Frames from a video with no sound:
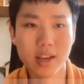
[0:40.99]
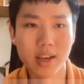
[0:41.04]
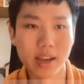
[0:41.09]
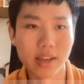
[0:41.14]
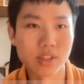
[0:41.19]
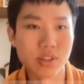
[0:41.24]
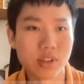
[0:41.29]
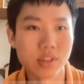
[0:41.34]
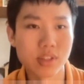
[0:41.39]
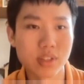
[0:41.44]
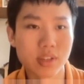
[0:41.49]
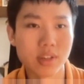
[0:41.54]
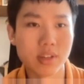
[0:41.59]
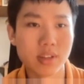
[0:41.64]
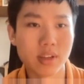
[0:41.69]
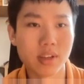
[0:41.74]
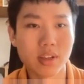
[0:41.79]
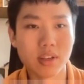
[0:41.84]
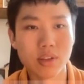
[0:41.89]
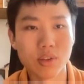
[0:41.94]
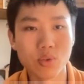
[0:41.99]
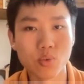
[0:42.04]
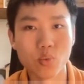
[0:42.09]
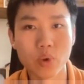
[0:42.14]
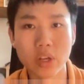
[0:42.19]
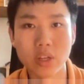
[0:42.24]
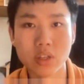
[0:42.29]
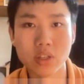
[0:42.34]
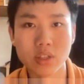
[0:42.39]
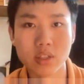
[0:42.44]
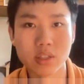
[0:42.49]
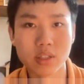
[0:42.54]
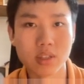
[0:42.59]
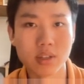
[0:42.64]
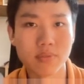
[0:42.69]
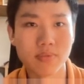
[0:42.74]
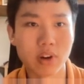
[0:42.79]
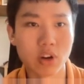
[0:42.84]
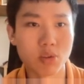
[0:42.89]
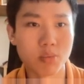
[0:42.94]
As you can see,
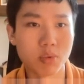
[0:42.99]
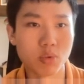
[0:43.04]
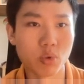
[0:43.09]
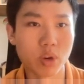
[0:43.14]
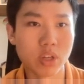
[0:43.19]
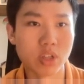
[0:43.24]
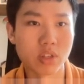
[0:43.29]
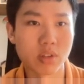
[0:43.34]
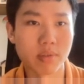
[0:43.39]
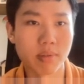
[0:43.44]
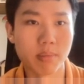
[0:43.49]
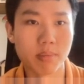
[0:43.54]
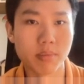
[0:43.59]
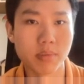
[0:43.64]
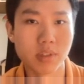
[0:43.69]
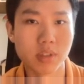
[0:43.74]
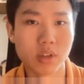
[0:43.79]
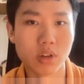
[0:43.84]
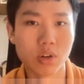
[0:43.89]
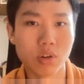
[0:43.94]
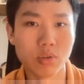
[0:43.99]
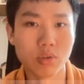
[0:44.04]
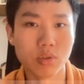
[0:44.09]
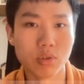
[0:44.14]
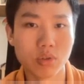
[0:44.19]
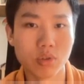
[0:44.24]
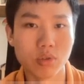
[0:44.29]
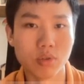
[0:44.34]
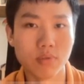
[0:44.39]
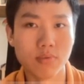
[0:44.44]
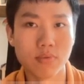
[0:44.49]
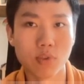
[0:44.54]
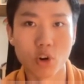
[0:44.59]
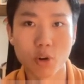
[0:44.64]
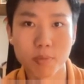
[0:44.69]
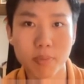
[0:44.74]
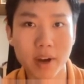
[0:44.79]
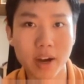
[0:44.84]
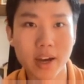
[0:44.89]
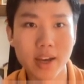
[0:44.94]
the variable ranges from 0 to
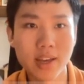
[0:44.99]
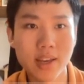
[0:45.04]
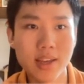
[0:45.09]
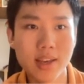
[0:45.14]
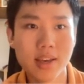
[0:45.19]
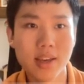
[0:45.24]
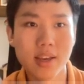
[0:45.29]
4 pi.